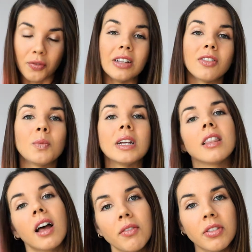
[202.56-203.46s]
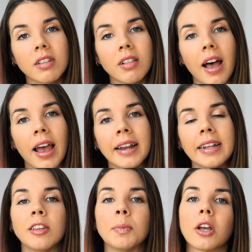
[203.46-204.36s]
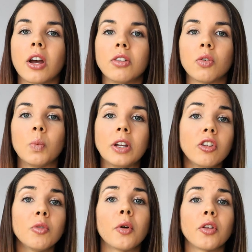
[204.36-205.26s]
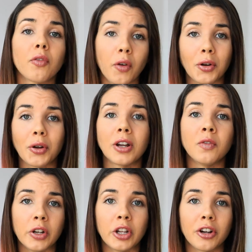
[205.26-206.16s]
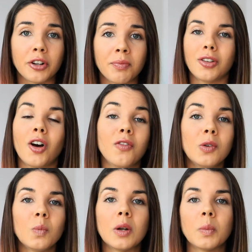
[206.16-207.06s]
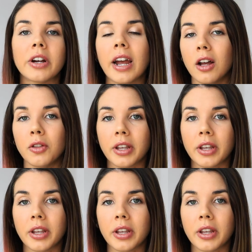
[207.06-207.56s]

The reason we love this light is because we do both photo and video. So often when we're out on